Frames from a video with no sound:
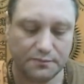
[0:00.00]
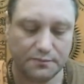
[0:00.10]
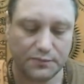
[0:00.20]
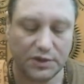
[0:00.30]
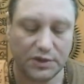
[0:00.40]

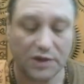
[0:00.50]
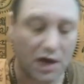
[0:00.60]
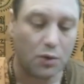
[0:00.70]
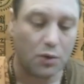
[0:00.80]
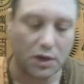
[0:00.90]
in
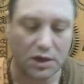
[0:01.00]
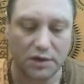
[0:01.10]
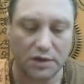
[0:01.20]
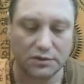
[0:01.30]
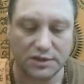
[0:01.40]
our
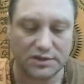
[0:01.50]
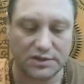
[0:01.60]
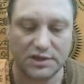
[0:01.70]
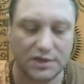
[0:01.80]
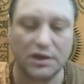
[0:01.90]
heart, it's
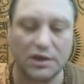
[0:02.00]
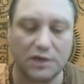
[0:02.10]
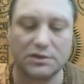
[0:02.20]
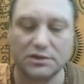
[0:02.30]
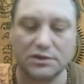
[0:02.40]
in us.